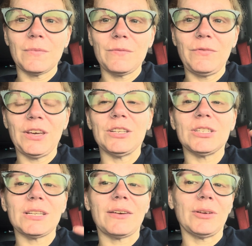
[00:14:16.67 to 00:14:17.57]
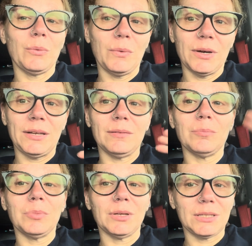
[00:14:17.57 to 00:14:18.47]
fit, just having one
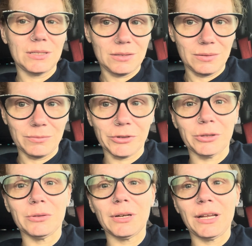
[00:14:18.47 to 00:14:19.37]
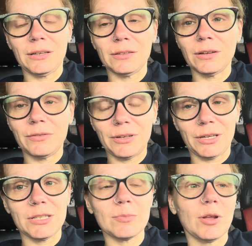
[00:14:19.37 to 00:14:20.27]
plus some fruit and a
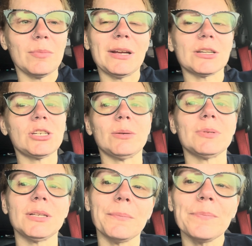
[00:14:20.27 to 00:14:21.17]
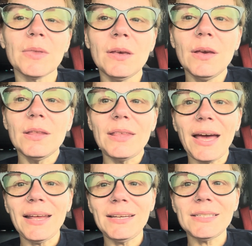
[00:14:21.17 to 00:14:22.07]
very small amount of chips. So
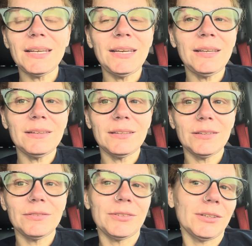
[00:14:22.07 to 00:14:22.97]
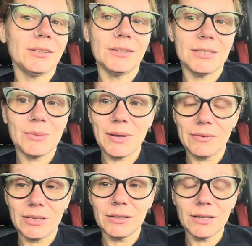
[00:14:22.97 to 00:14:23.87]
that is it for this week of
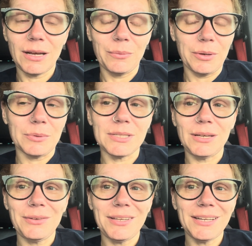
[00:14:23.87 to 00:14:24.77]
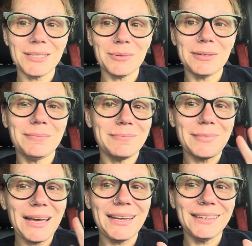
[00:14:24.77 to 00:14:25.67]
dinner, and we will see you in the next one.
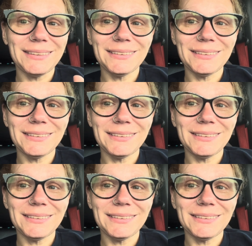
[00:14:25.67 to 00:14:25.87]
Bye.